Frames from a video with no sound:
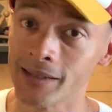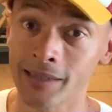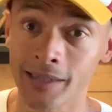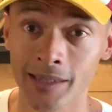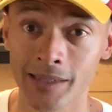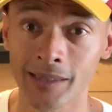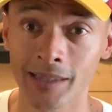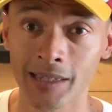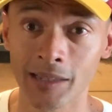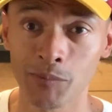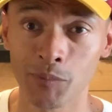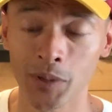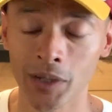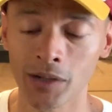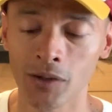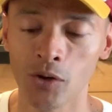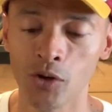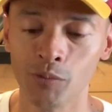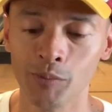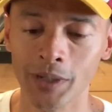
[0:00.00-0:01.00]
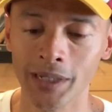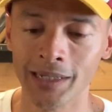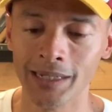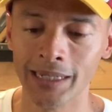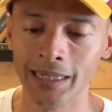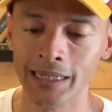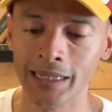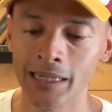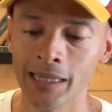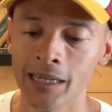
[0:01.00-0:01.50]
16-pin
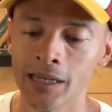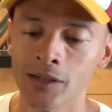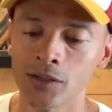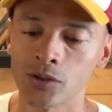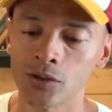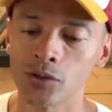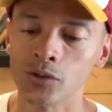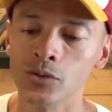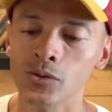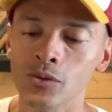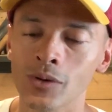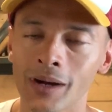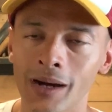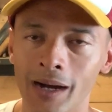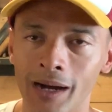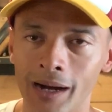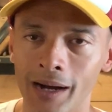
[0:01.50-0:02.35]
OBD2